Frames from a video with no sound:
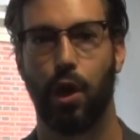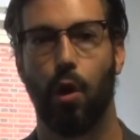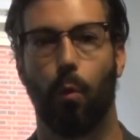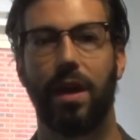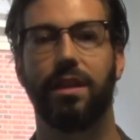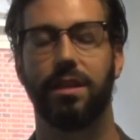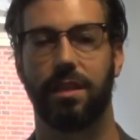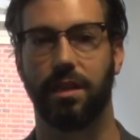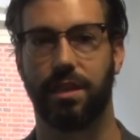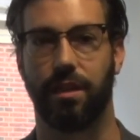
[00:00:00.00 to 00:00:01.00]
When
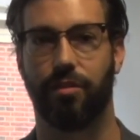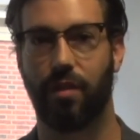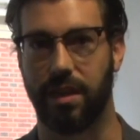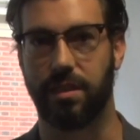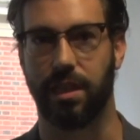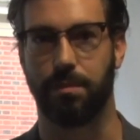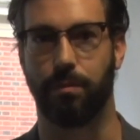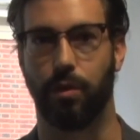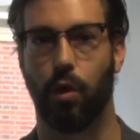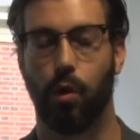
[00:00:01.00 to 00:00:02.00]
conducting a threat
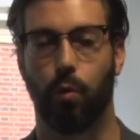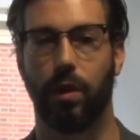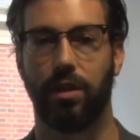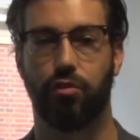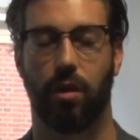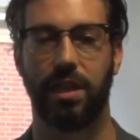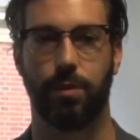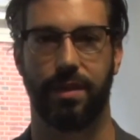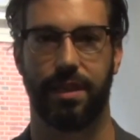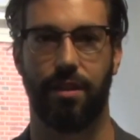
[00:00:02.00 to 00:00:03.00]
assessment, we try
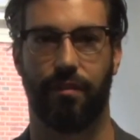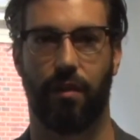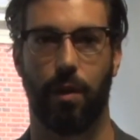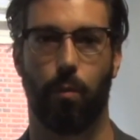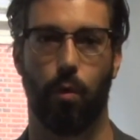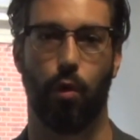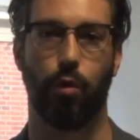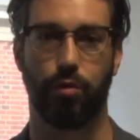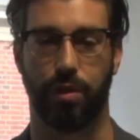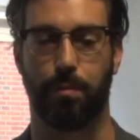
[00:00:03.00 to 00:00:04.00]
to identify
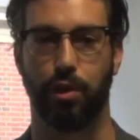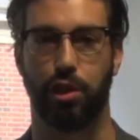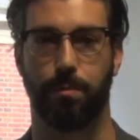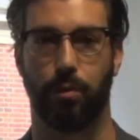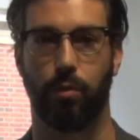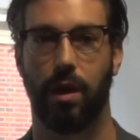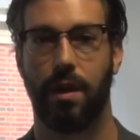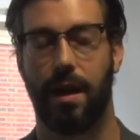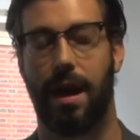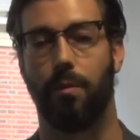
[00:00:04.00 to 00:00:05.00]
who's responsible
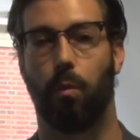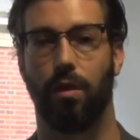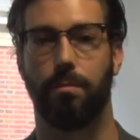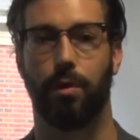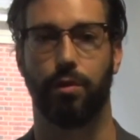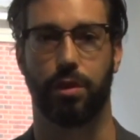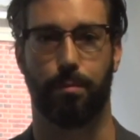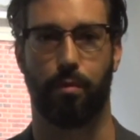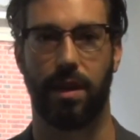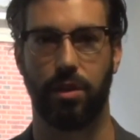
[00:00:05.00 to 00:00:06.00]
and what the modus
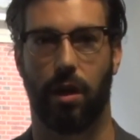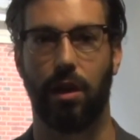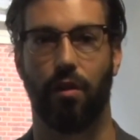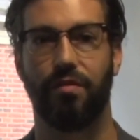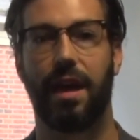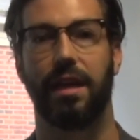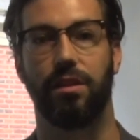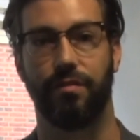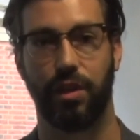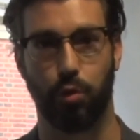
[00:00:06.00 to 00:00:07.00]
operandi of that
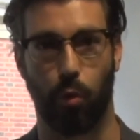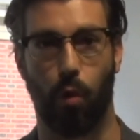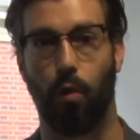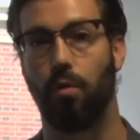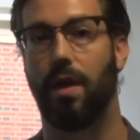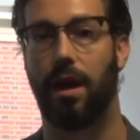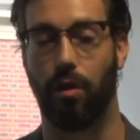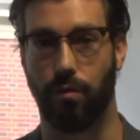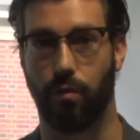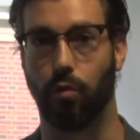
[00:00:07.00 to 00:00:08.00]
individual or that
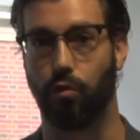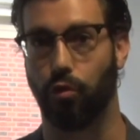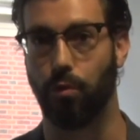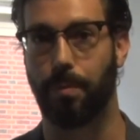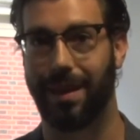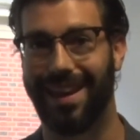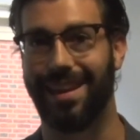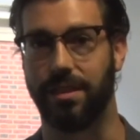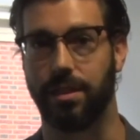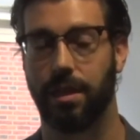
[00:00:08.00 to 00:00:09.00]
overall group
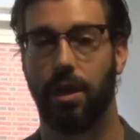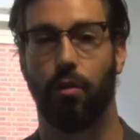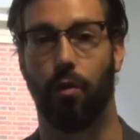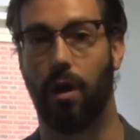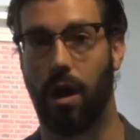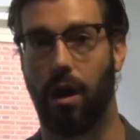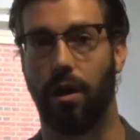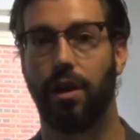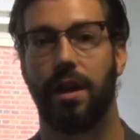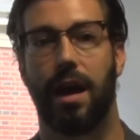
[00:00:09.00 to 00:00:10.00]
is or
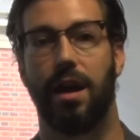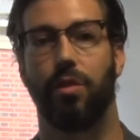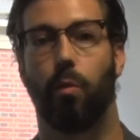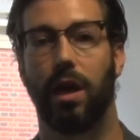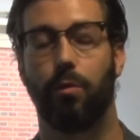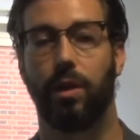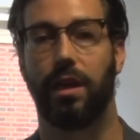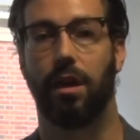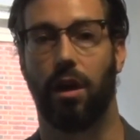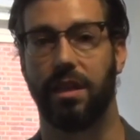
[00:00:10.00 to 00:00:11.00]
are. And the way
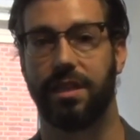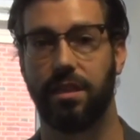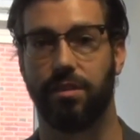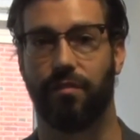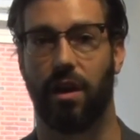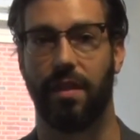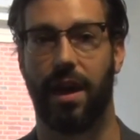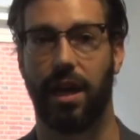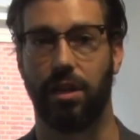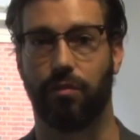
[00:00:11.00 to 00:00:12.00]
we identify
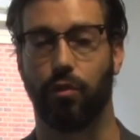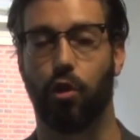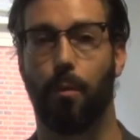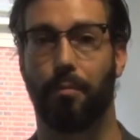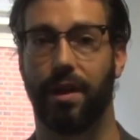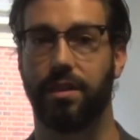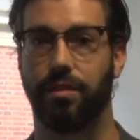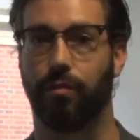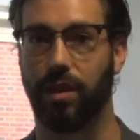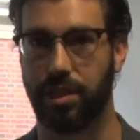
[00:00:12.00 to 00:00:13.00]
that is through
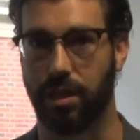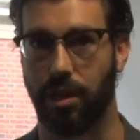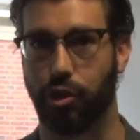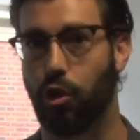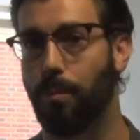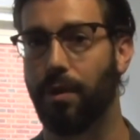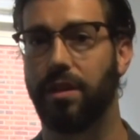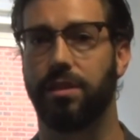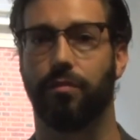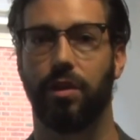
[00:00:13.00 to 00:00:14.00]
comprehensive research.
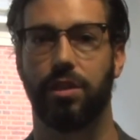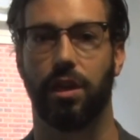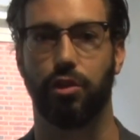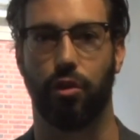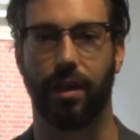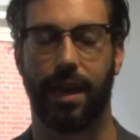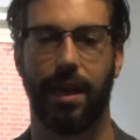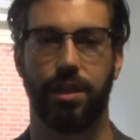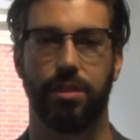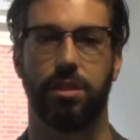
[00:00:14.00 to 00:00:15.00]
Comprehensive research on
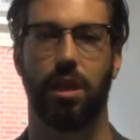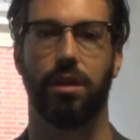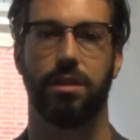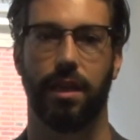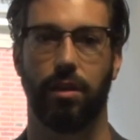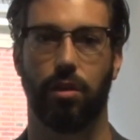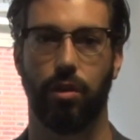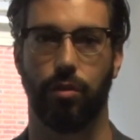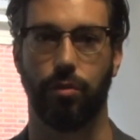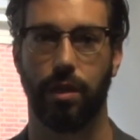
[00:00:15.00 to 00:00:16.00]
occasions does
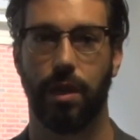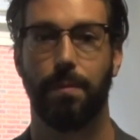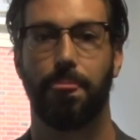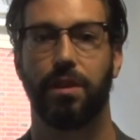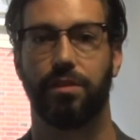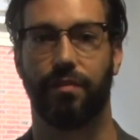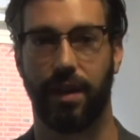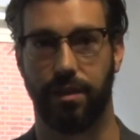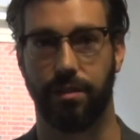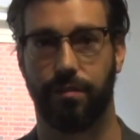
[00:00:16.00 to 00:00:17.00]
include surveillance